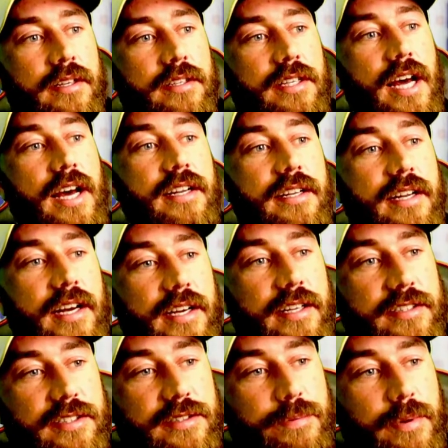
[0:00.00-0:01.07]
No,
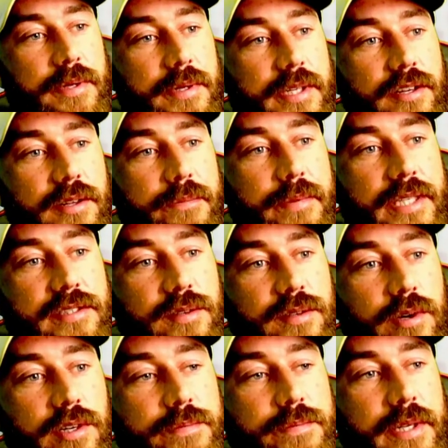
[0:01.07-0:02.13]
just probably not the best to
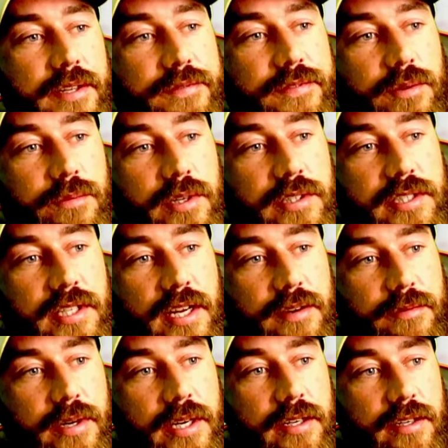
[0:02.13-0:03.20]
watch. But if you watch that
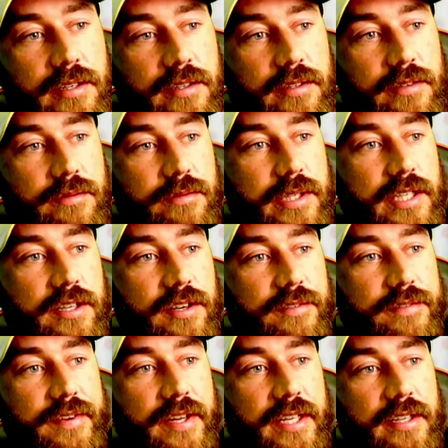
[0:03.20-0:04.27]
one where you got
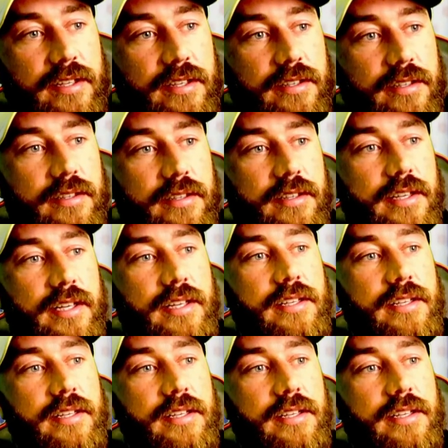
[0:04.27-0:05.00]
feet and